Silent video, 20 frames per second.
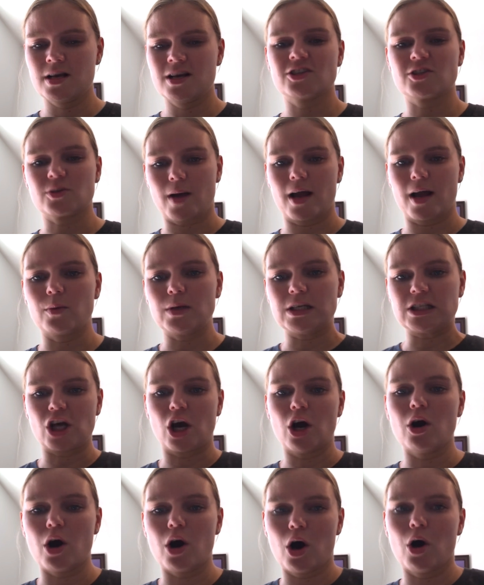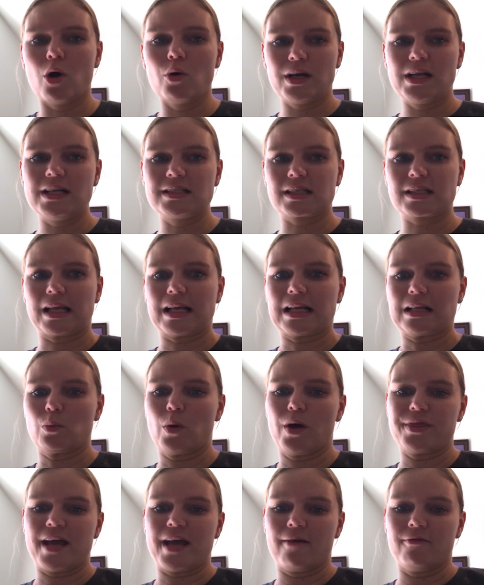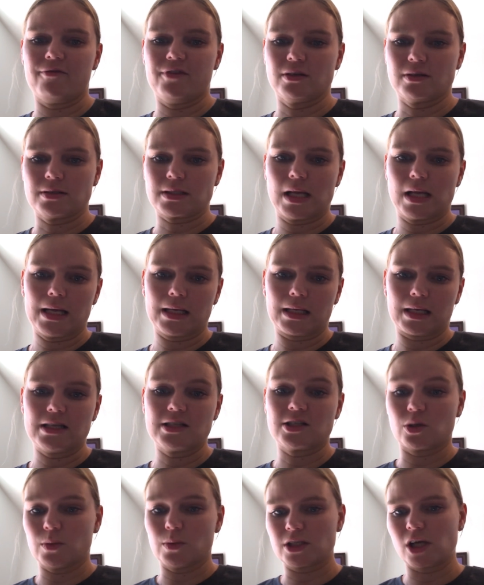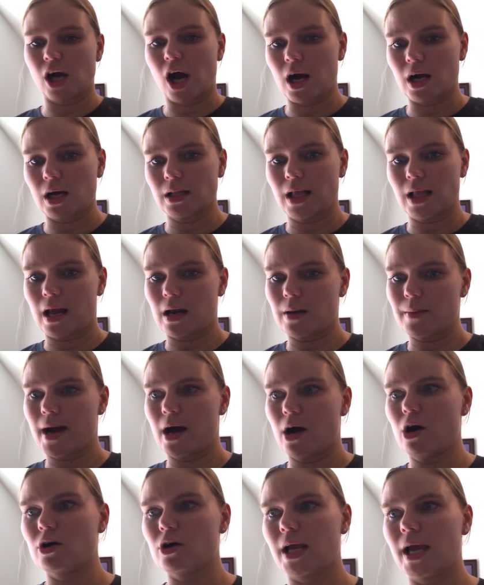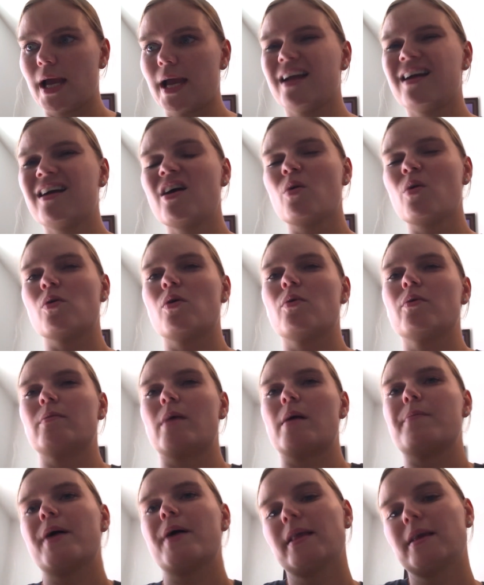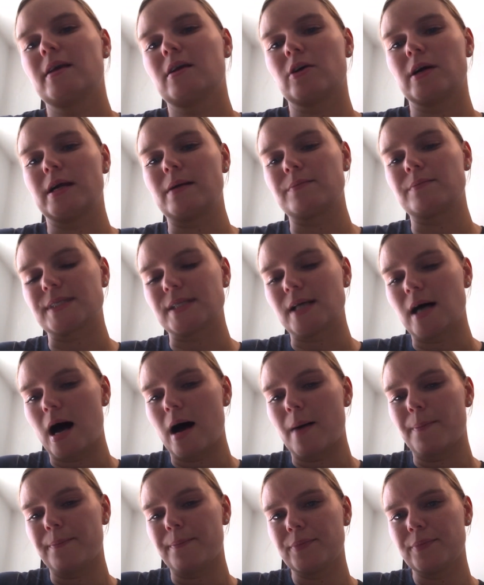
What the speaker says: So how do we hone into like what that feels like? And so we talk a lot about, okay, well, when my belly cramps up,